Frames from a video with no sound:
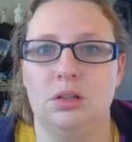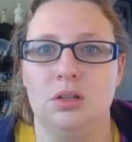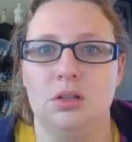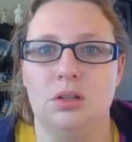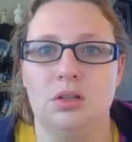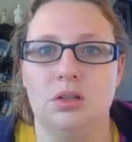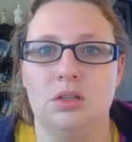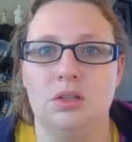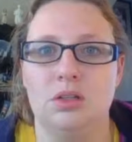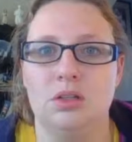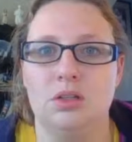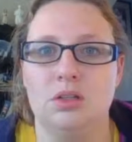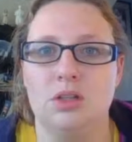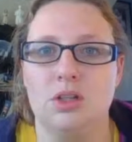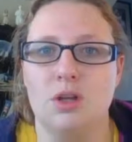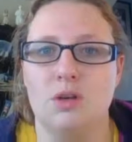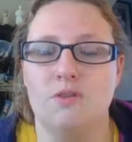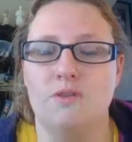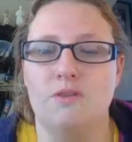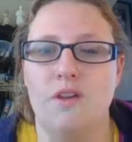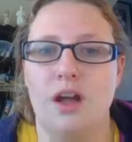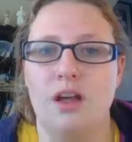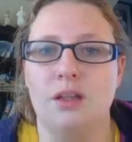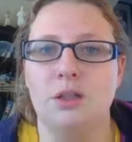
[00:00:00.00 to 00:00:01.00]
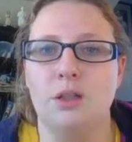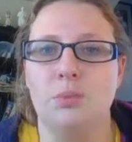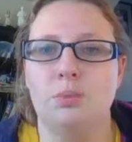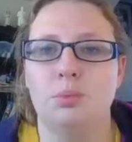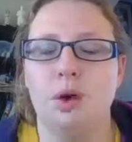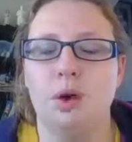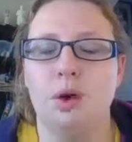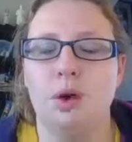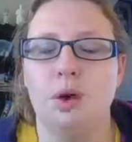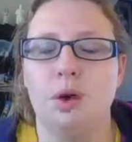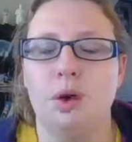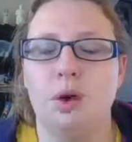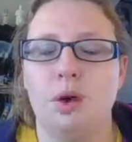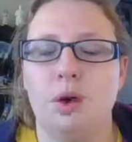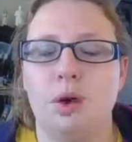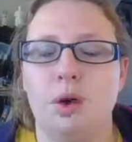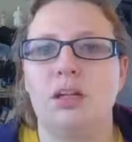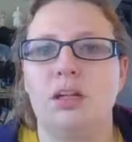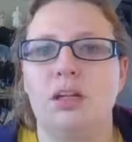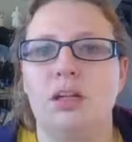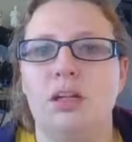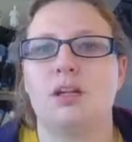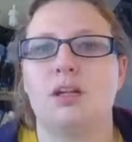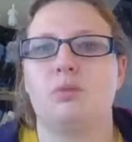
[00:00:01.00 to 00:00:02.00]
So find the probability
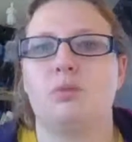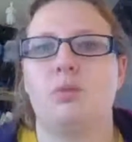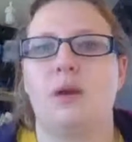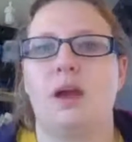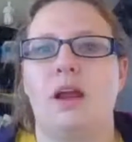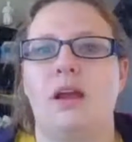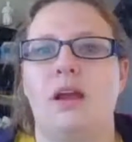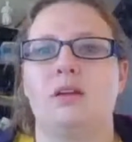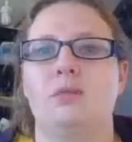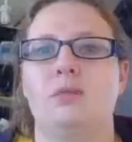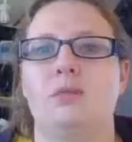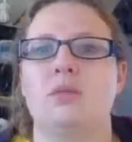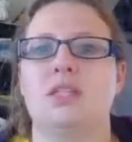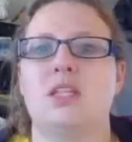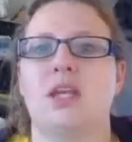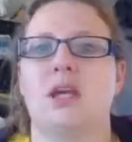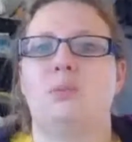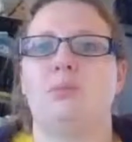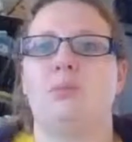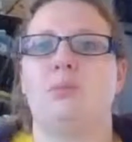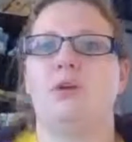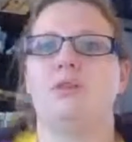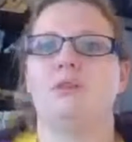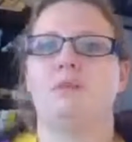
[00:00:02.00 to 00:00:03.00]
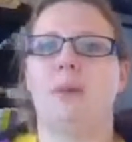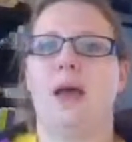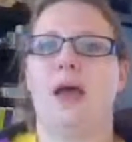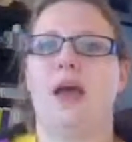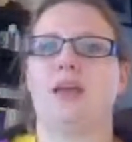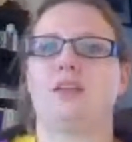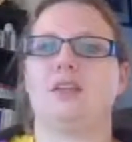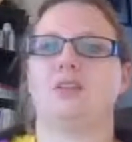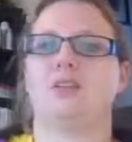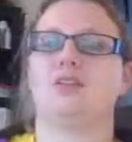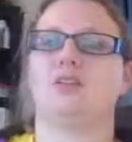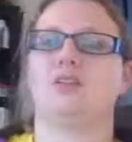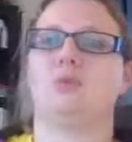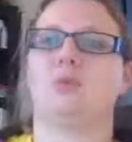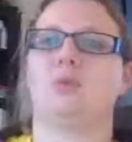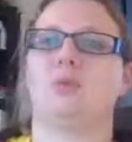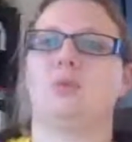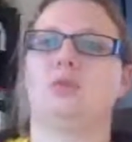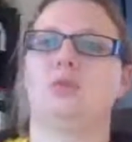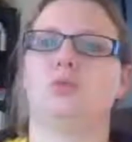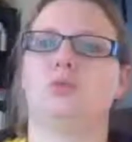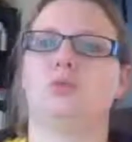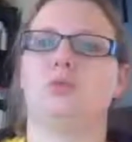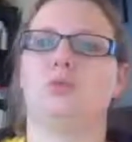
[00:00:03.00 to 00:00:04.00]
that a random sample
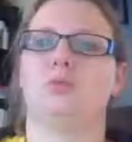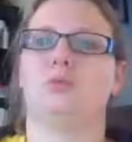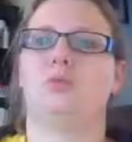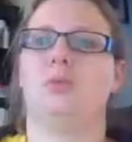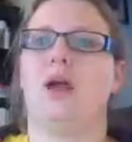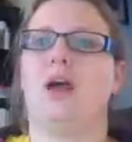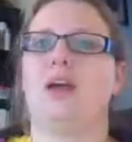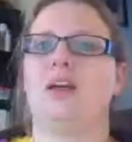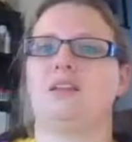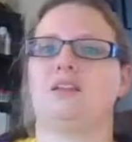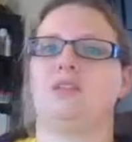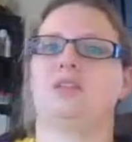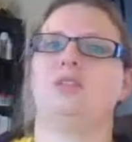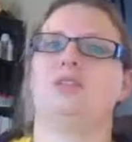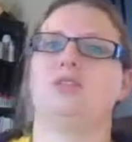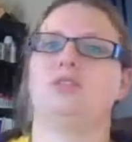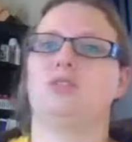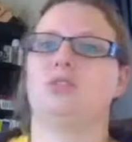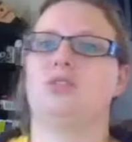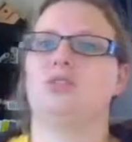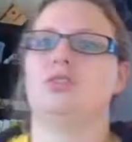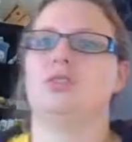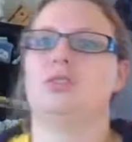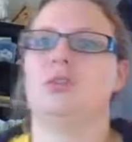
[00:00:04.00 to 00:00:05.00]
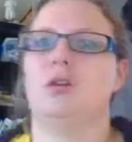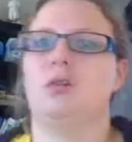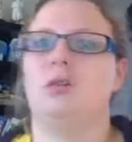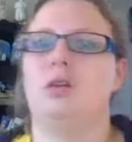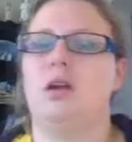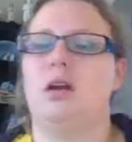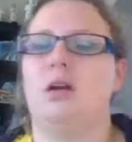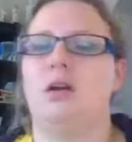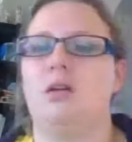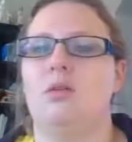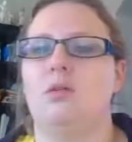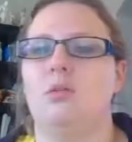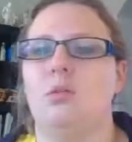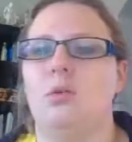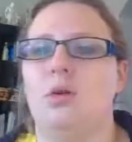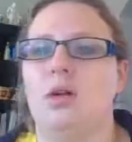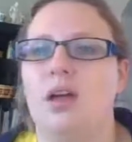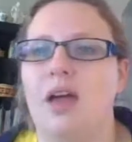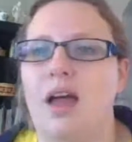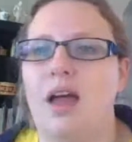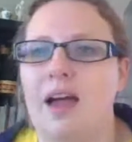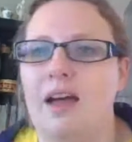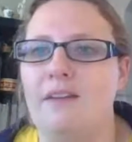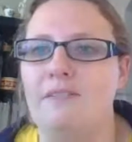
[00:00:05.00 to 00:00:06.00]
passengers will
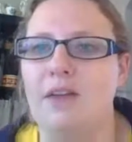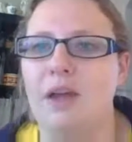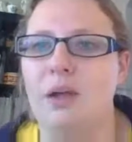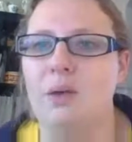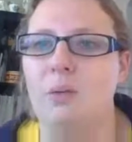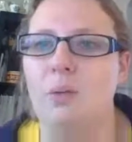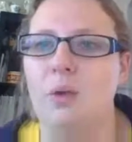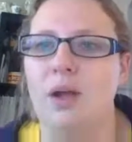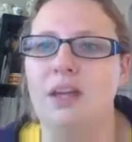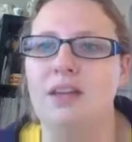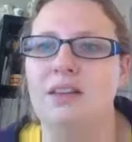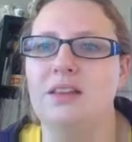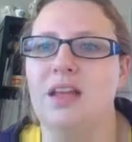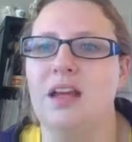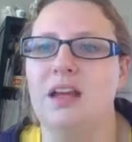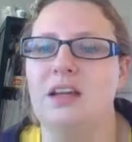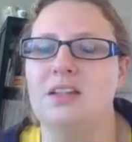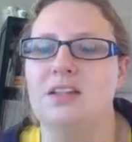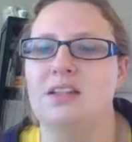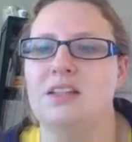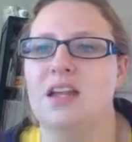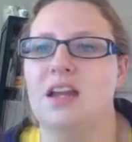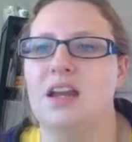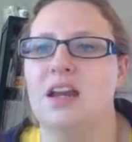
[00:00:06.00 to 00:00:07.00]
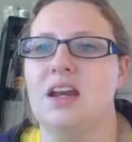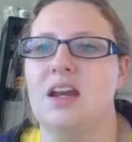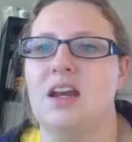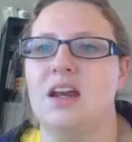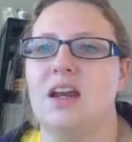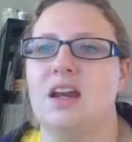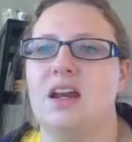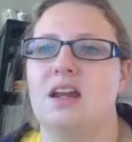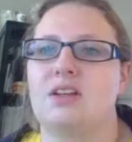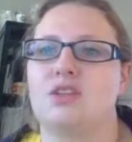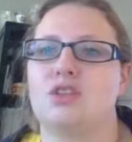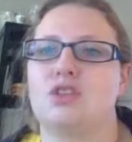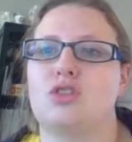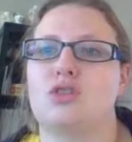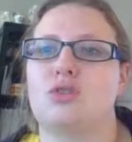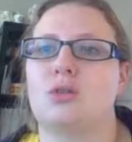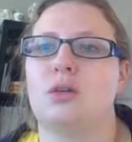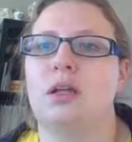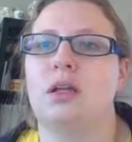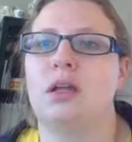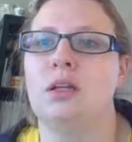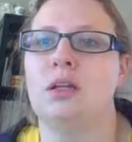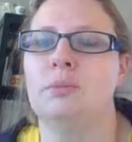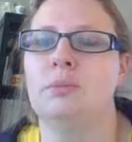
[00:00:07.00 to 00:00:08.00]
have a weight that is an
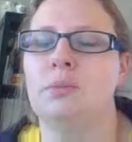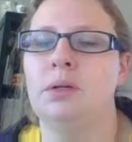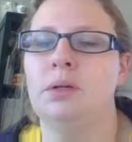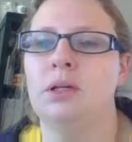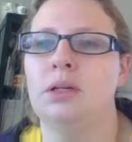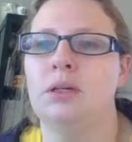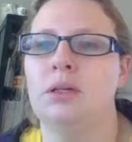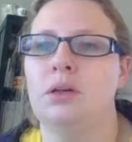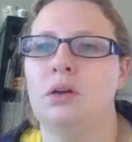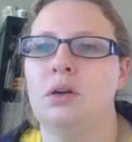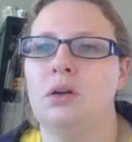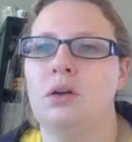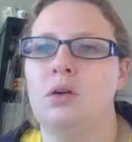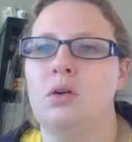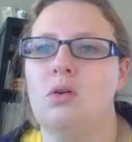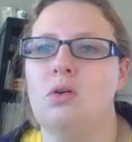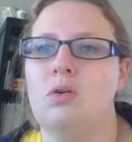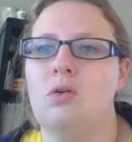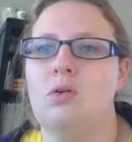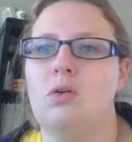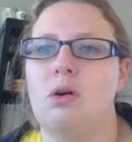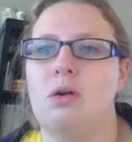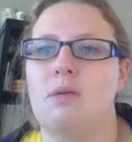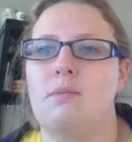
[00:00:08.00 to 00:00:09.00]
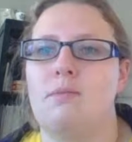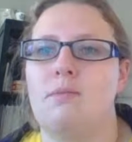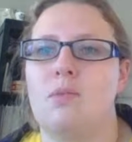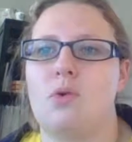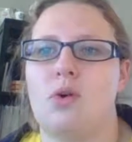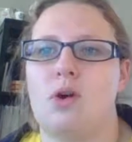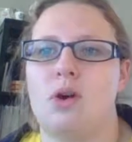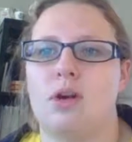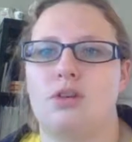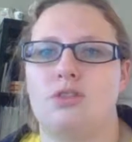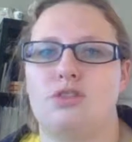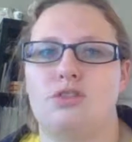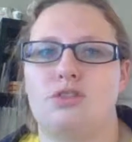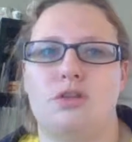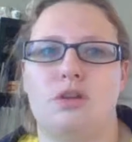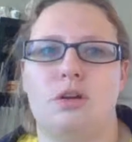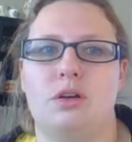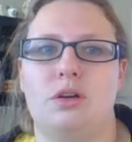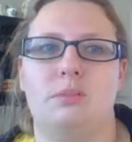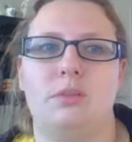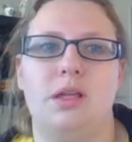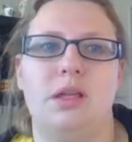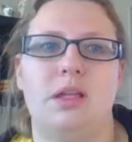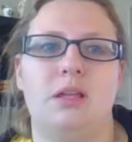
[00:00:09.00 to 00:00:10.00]
extreme or more extreme,
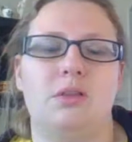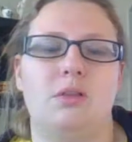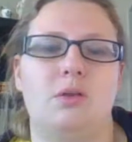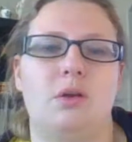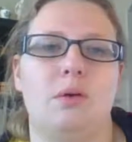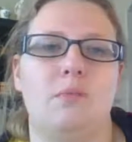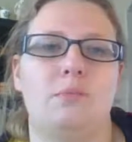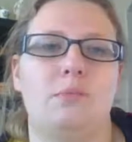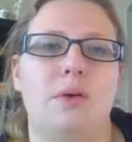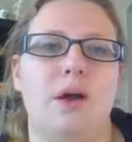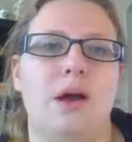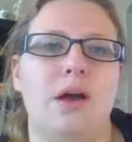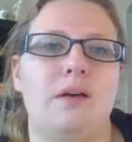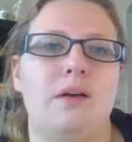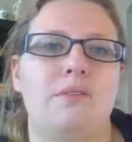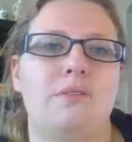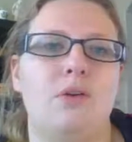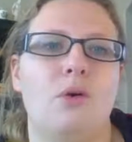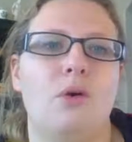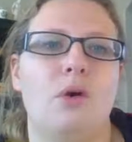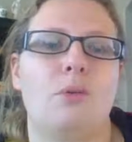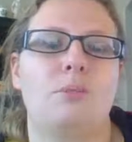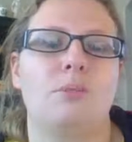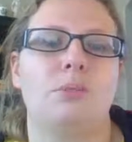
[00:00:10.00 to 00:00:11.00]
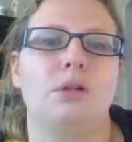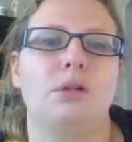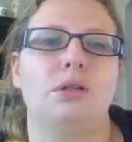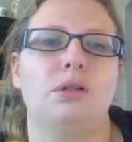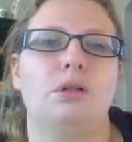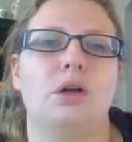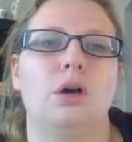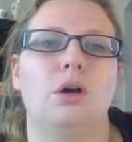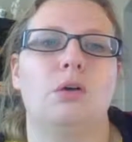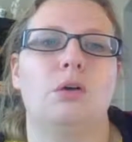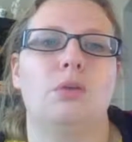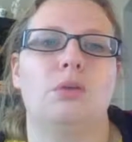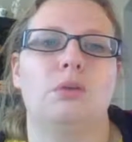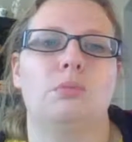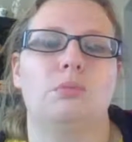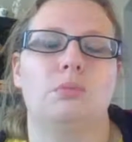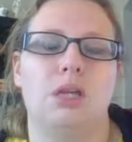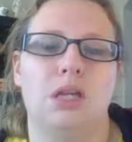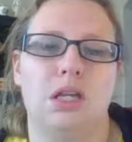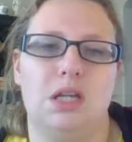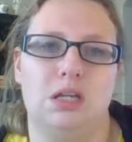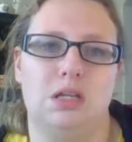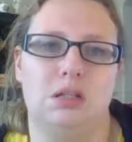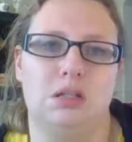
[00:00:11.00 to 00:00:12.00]
either above or below the
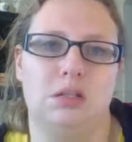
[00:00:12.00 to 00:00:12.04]
mean.